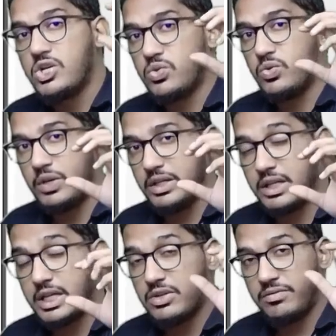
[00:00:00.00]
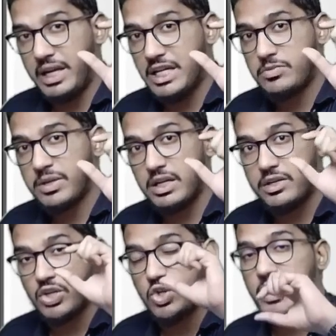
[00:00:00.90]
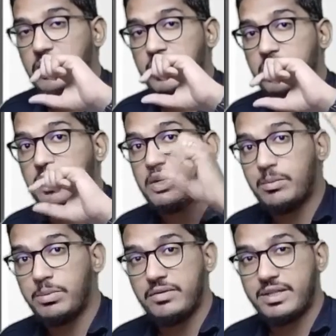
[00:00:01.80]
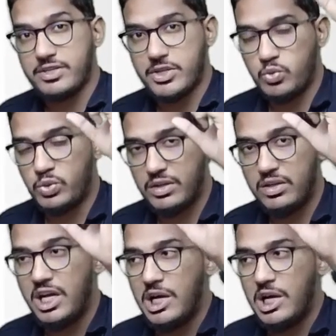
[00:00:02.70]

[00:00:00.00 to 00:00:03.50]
So in the case of engagement letter, you might be required to comply with SA 210.